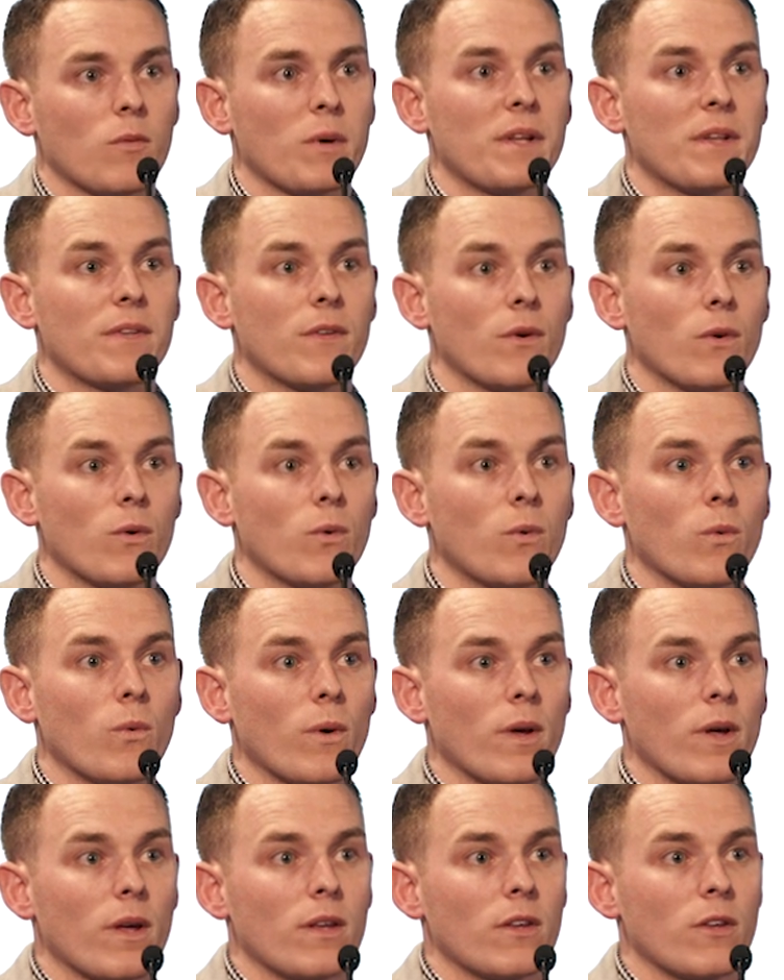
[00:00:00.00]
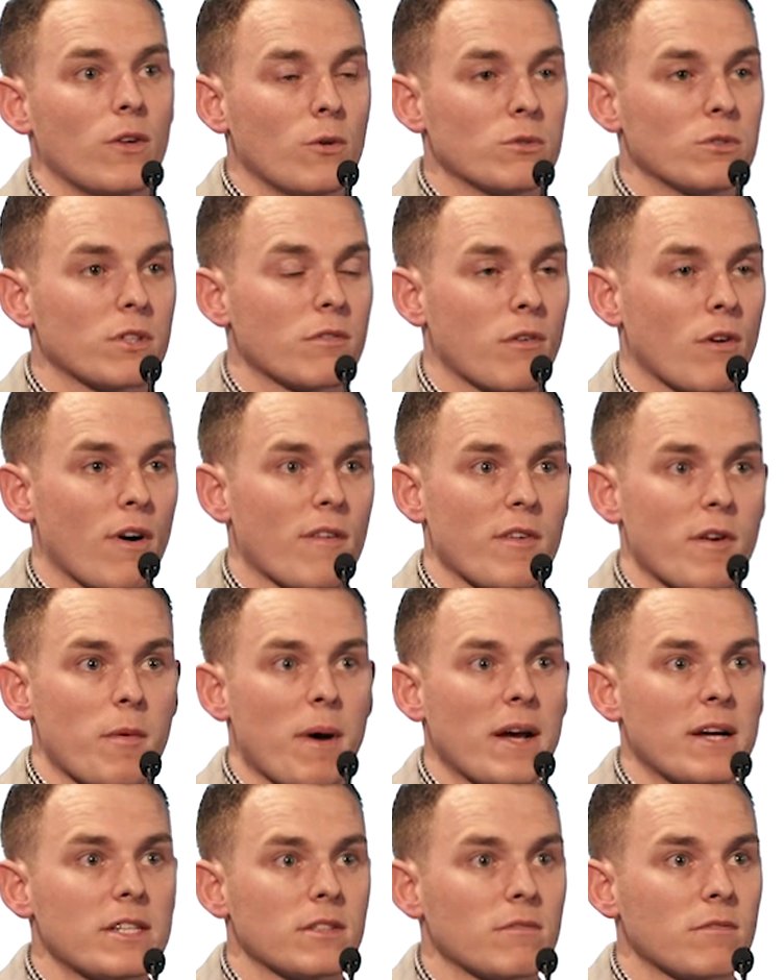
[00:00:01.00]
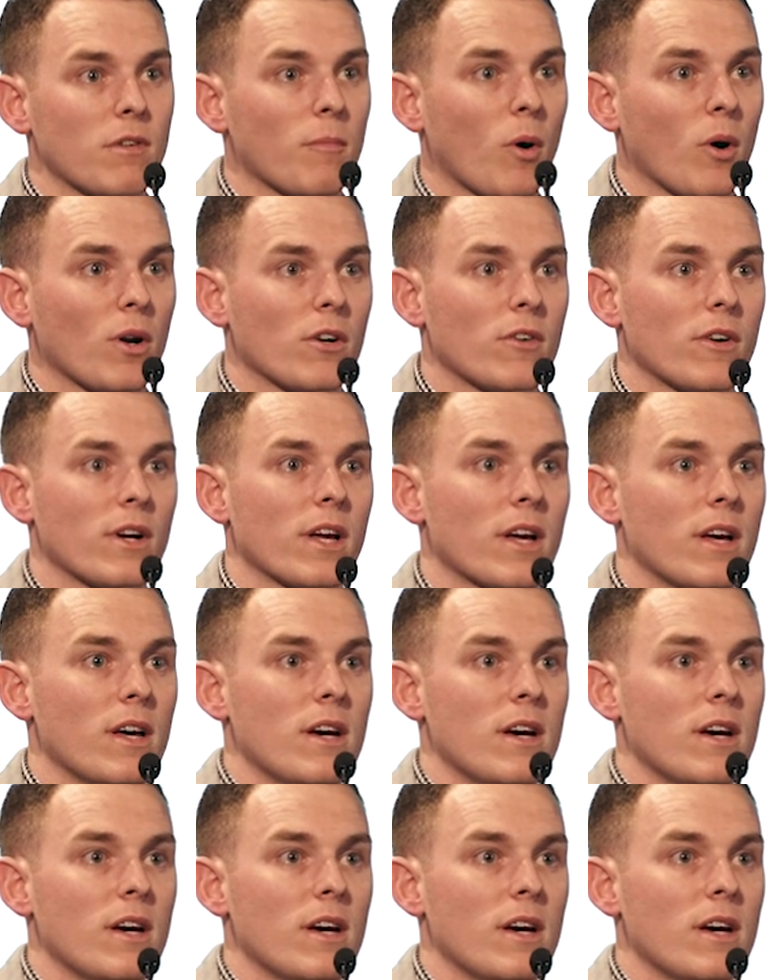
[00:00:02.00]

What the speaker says: we do use it for every patient for monitoring.